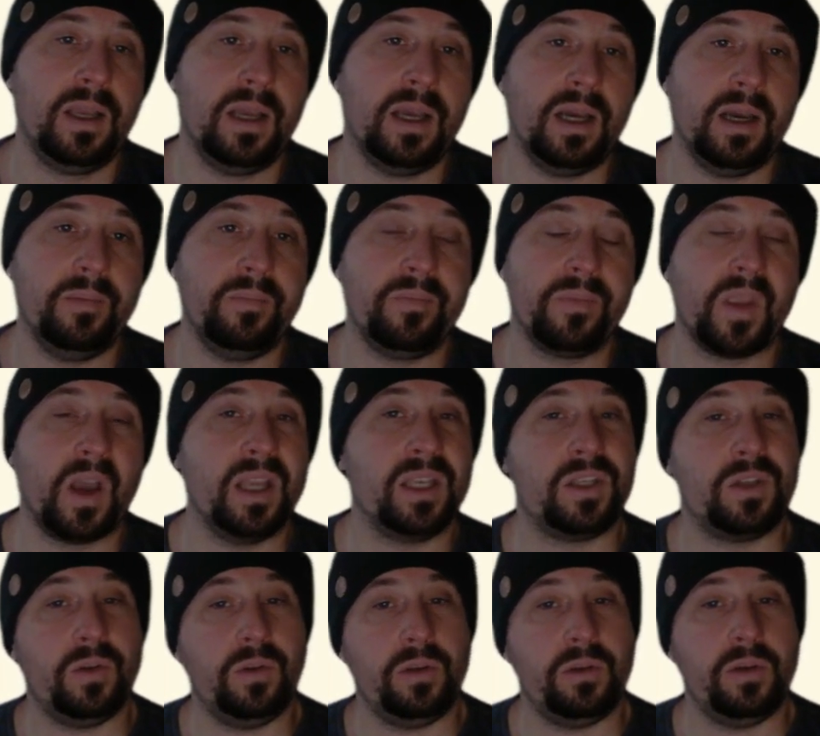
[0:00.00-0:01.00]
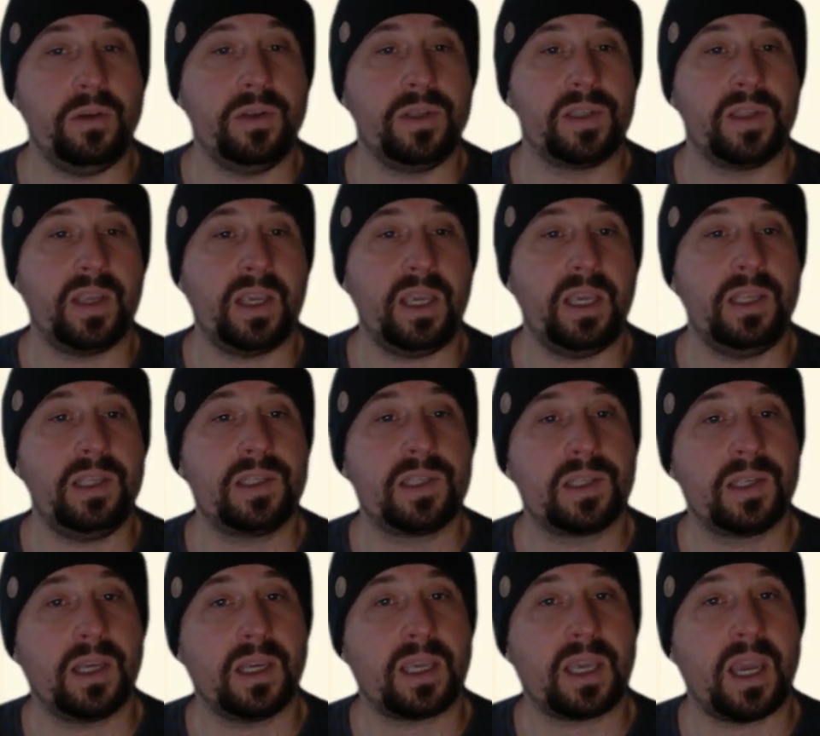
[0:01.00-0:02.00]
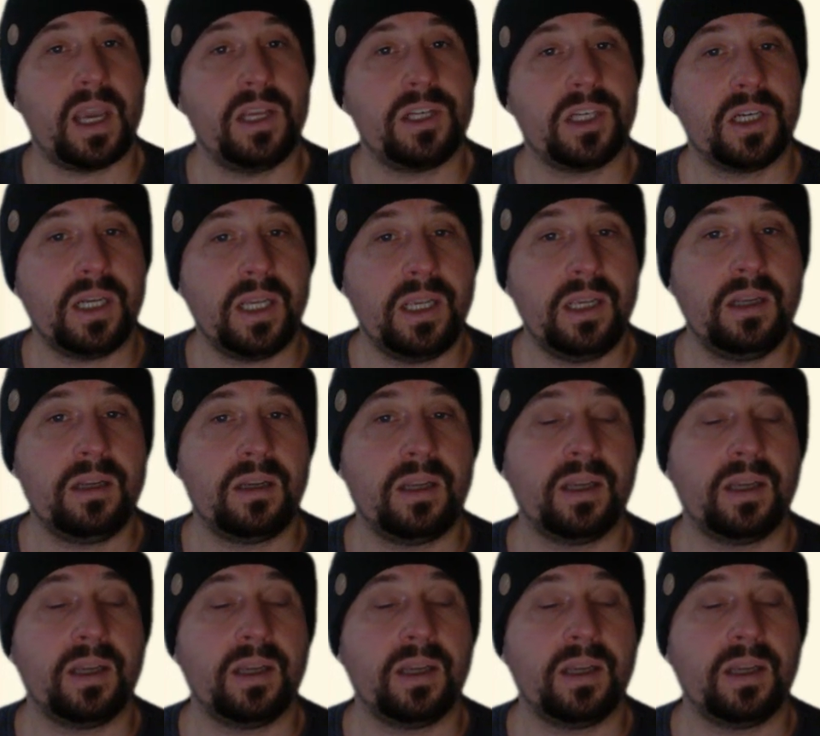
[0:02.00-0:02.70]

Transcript: I do use these occasionally,